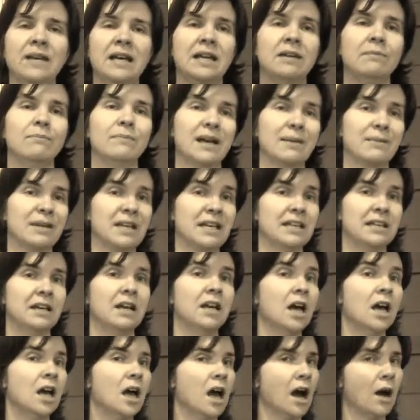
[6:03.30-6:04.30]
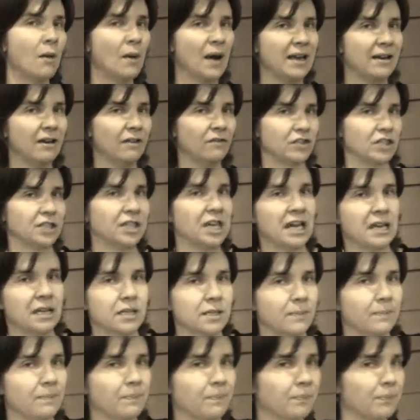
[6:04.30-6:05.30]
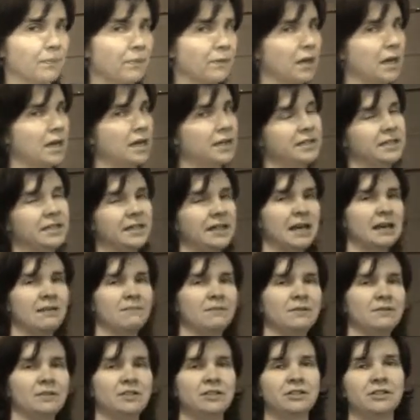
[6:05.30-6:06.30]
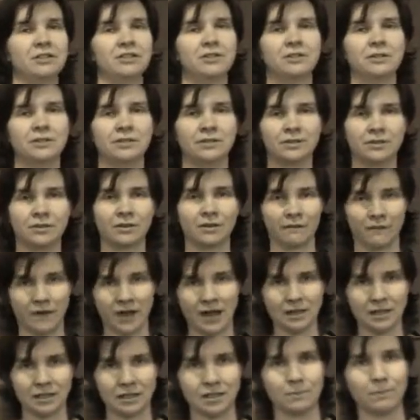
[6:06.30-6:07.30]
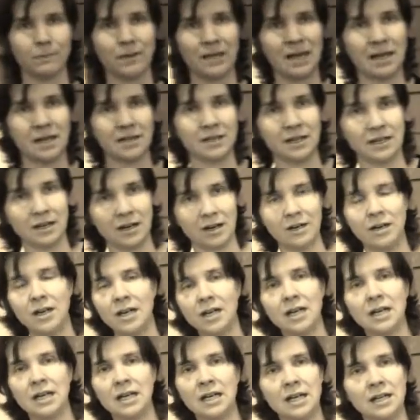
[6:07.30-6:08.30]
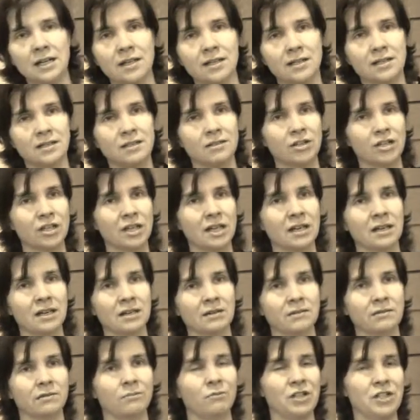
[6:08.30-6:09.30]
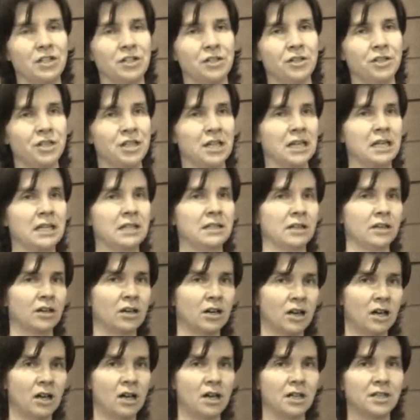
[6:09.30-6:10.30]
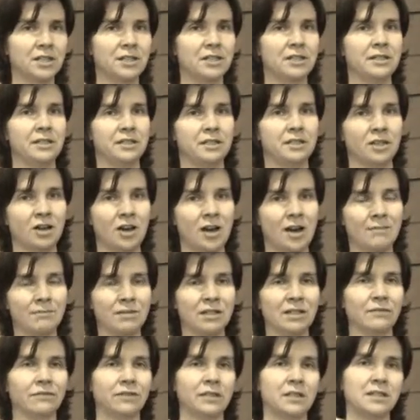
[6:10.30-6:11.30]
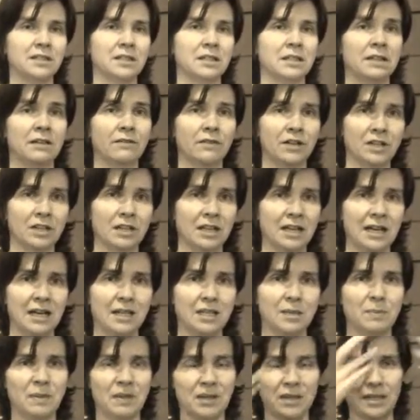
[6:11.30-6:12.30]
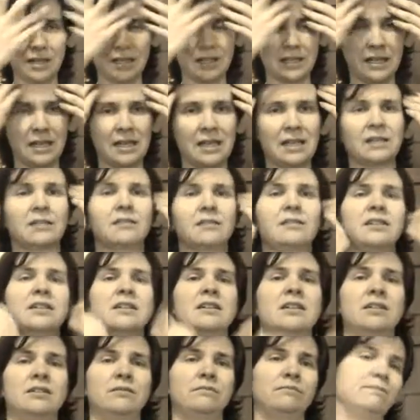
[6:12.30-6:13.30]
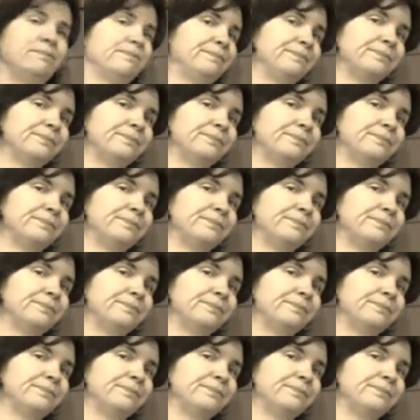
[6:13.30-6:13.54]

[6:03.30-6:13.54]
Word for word: be it maybe away overseas. And it didn't happen due to student practice, be it, you know, looking and researching the cost, the time difference and everything else. But then again, you know,